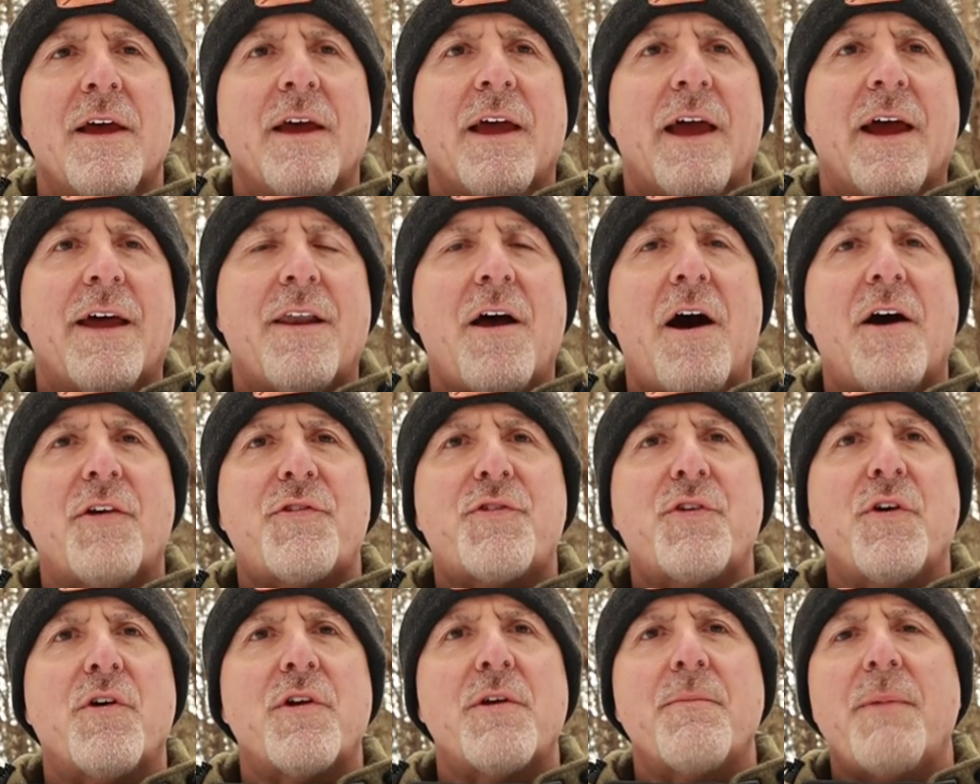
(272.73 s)
And
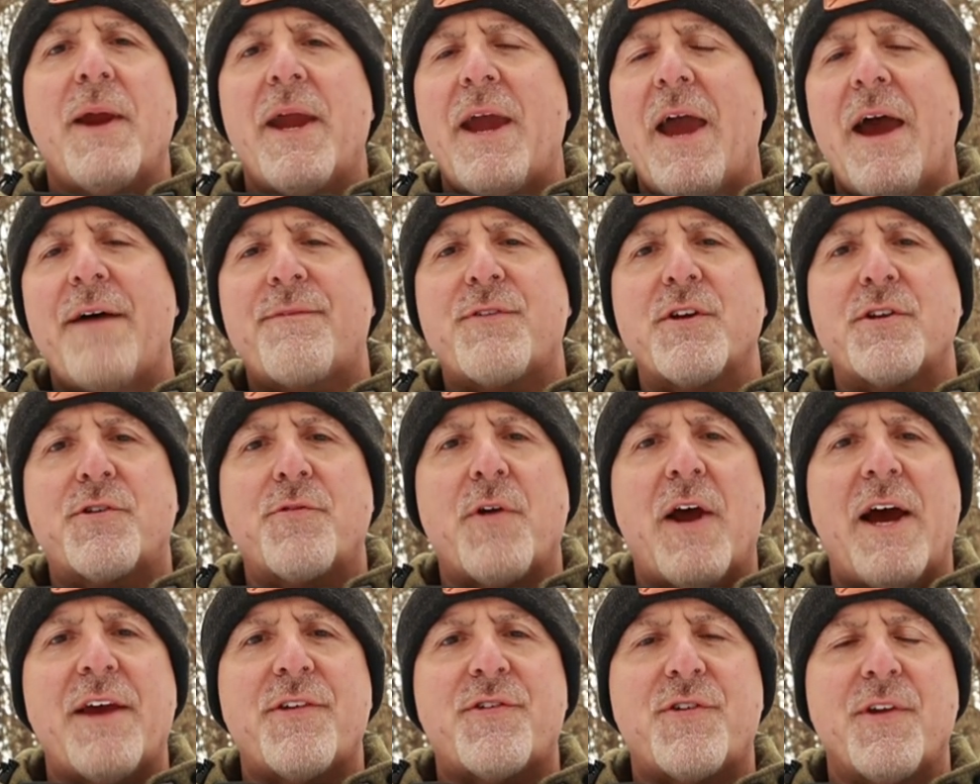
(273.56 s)
also you may have to
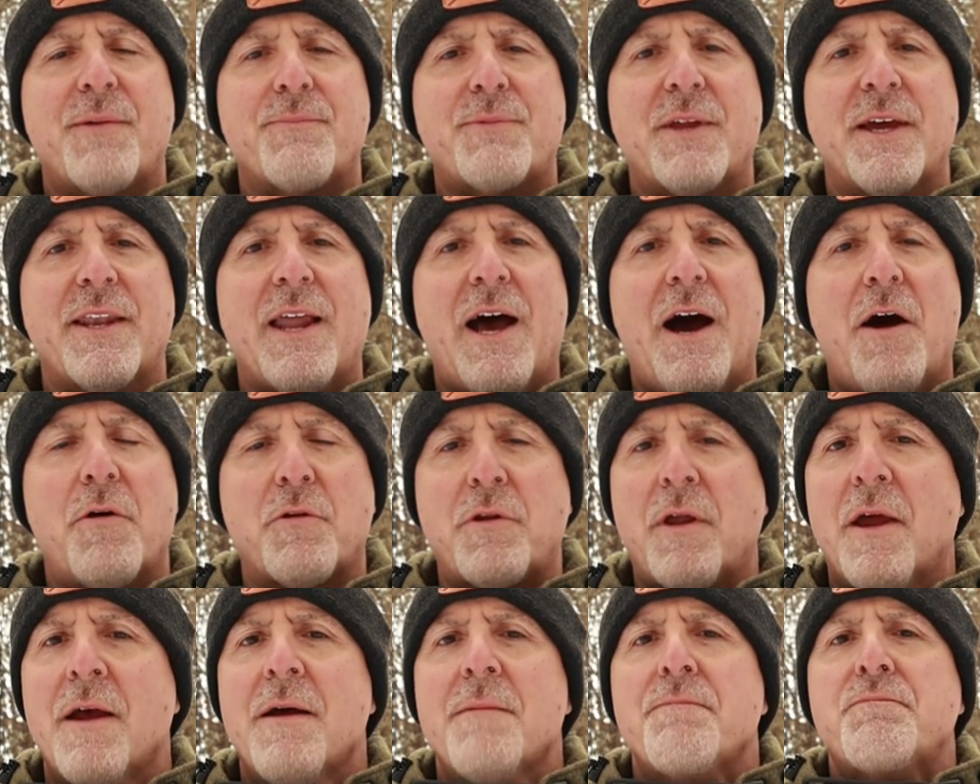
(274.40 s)
dry something out,
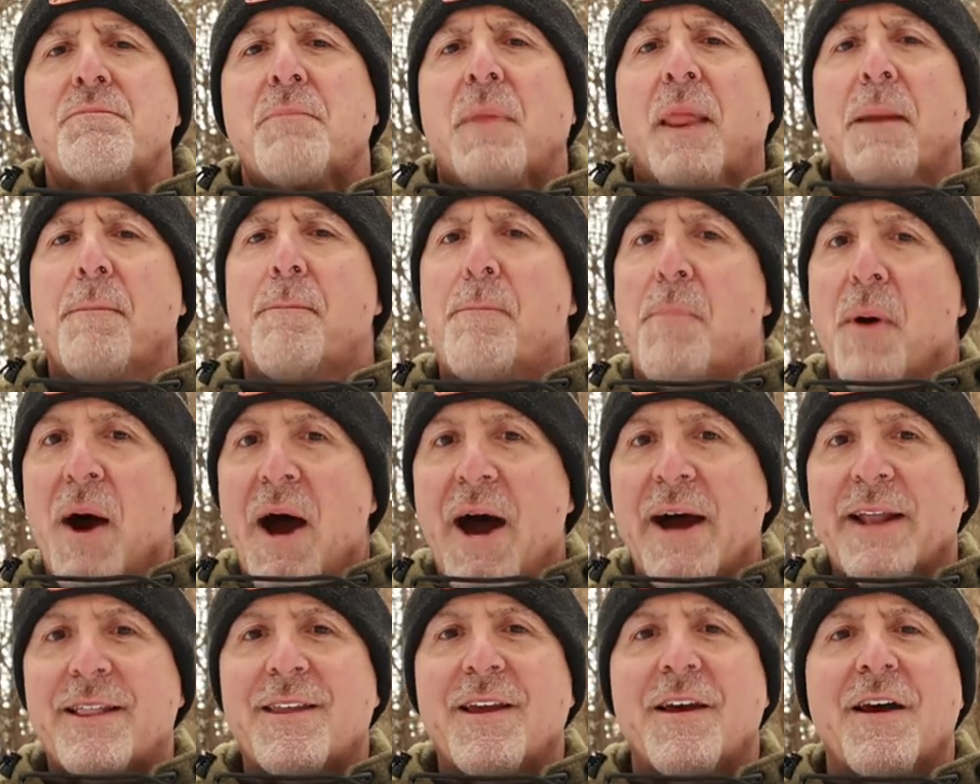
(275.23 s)

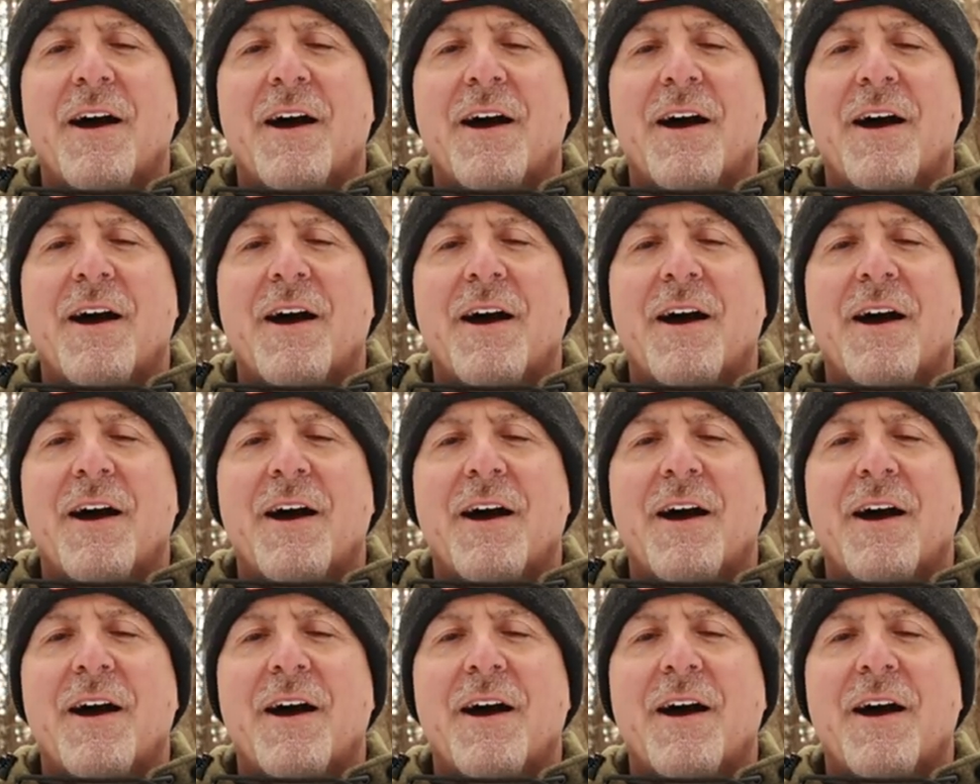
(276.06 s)
but